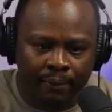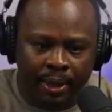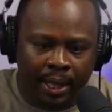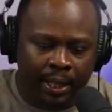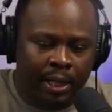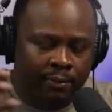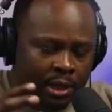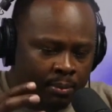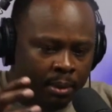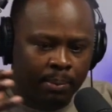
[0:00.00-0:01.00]
that gives
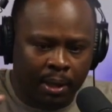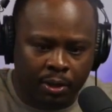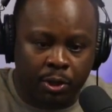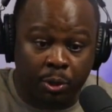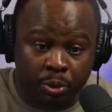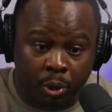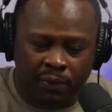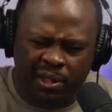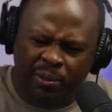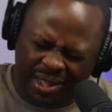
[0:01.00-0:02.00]
them a better true
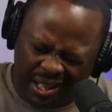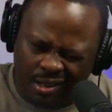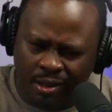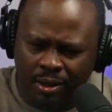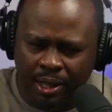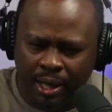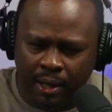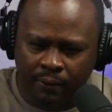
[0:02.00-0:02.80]
north than what they currently have.